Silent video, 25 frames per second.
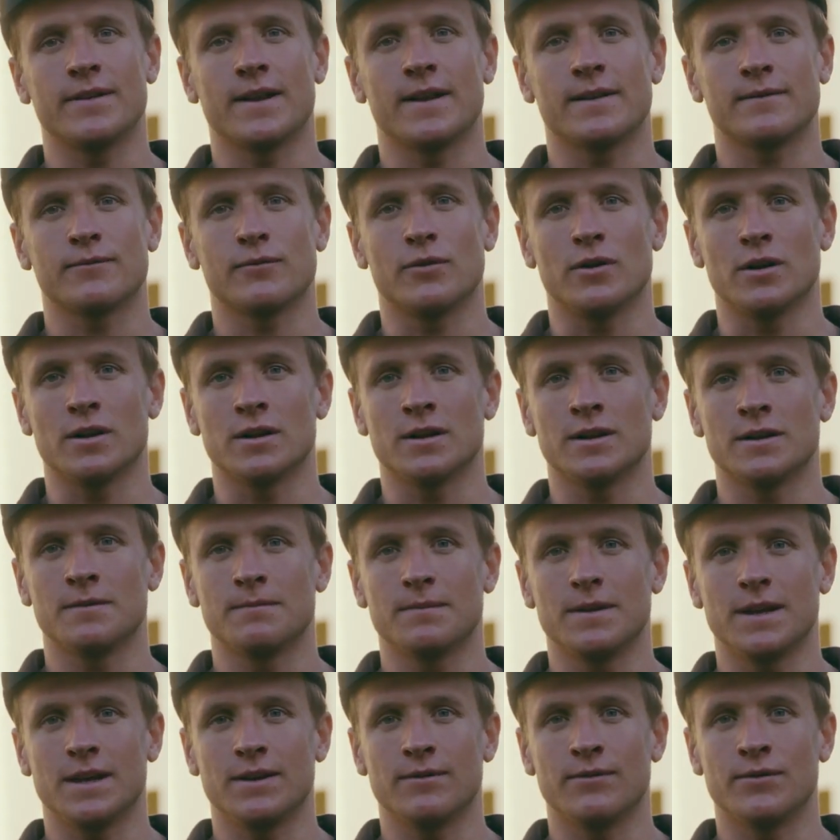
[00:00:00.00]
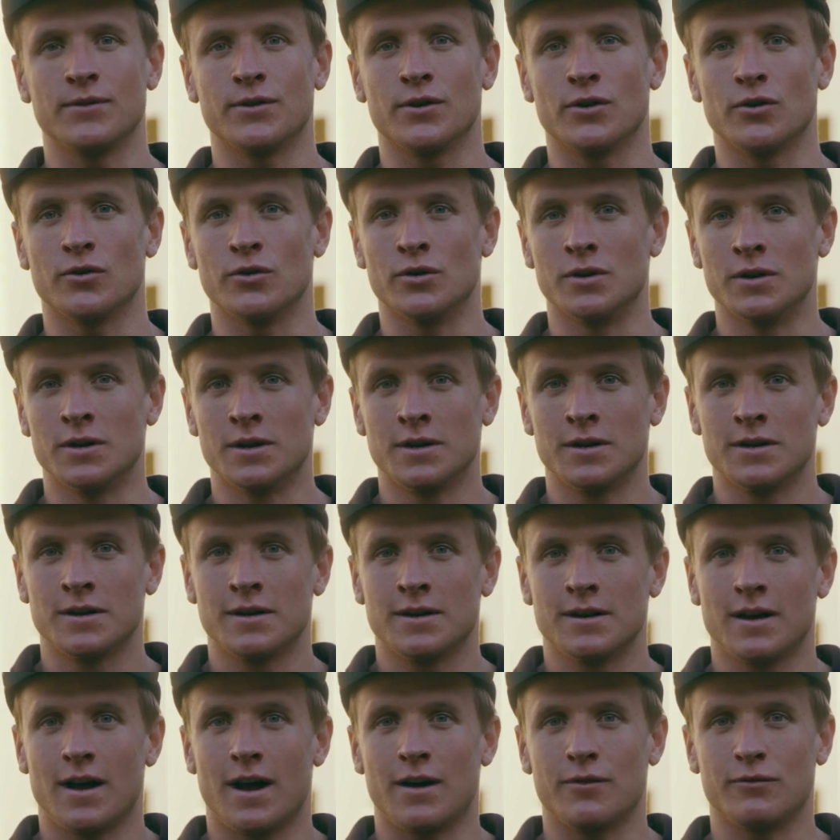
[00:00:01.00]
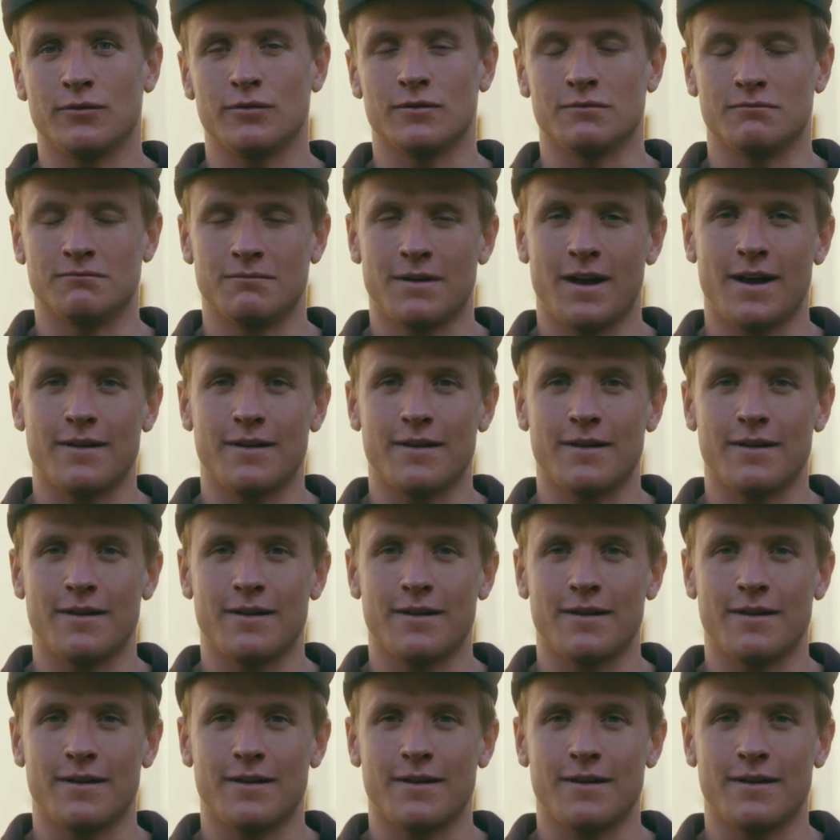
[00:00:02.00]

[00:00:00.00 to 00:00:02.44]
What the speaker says: as well, even though I will